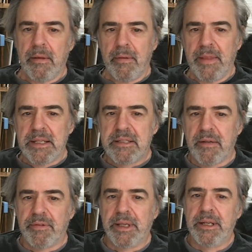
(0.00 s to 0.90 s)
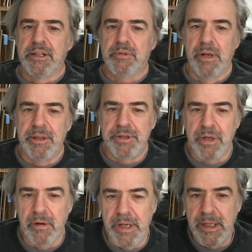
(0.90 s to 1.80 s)
That's definitely going to sway the
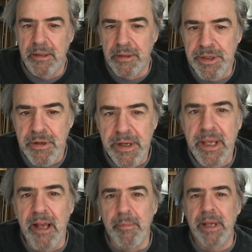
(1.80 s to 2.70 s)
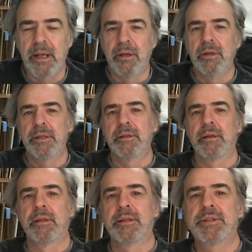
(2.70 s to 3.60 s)
jury. The jury can't make a
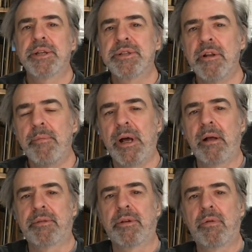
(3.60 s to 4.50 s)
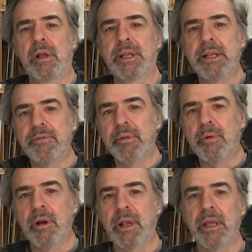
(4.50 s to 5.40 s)
good decision about the quality of your
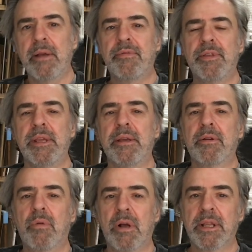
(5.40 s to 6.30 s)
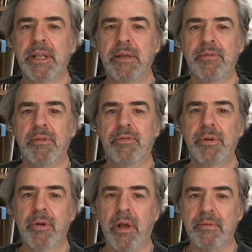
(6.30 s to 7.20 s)
work if the quality of the
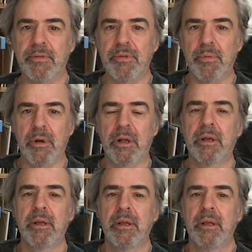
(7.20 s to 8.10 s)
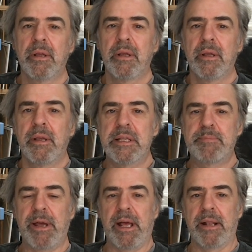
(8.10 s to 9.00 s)
photograph of the work is
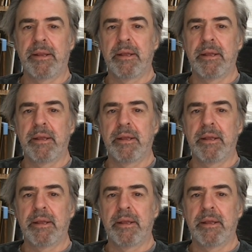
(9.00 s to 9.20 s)
bad.